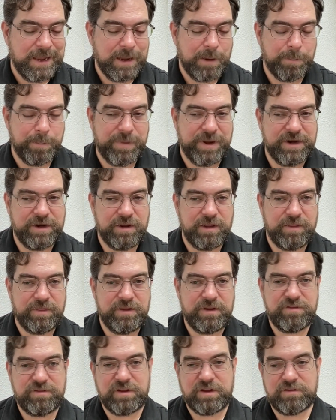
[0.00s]
But
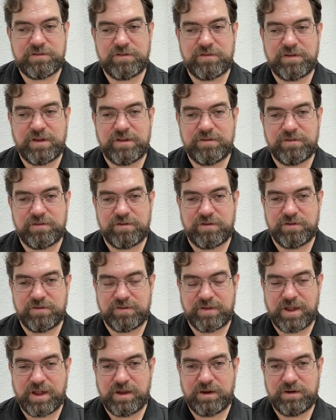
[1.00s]
these exercises are
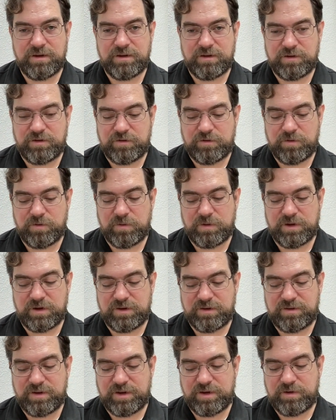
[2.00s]
designed to
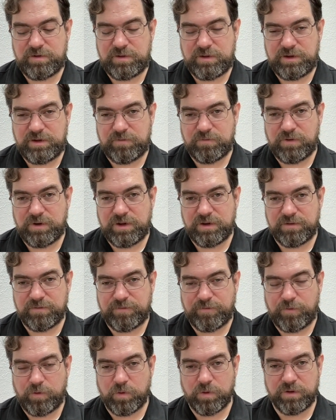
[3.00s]
continually
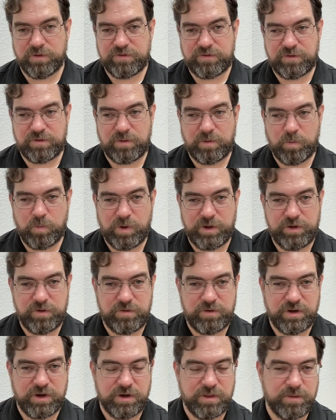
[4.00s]
reinforce what you
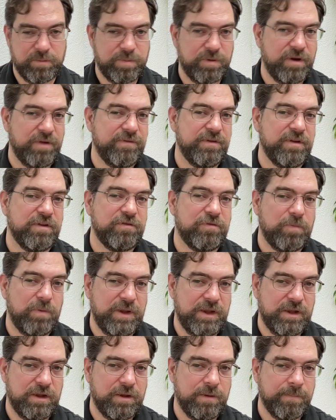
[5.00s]
did in the previous
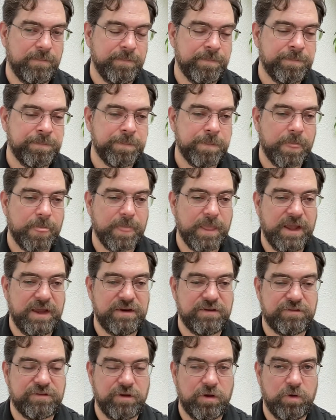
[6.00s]
week.
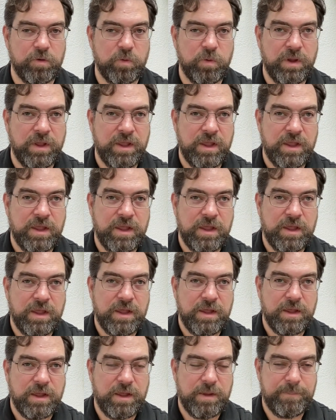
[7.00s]
And so
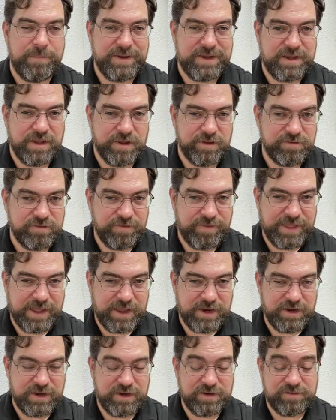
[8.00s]
because of
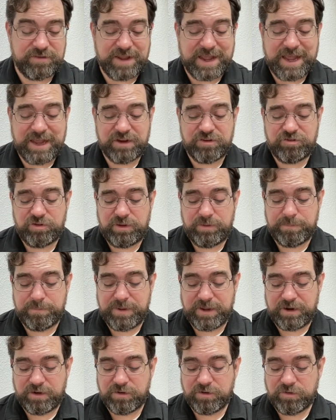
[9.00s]
that, it's actually
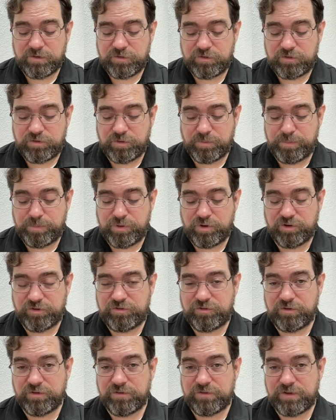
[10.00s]
better to
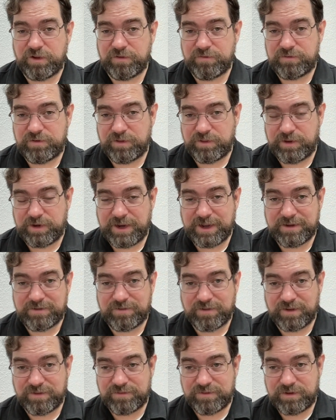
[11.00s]
push yourself to the
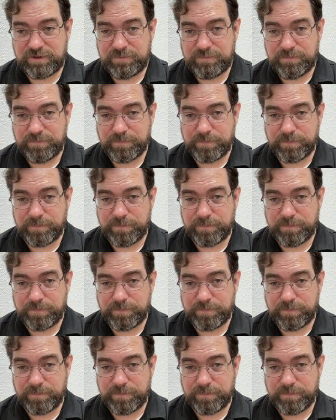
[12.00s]
next lesson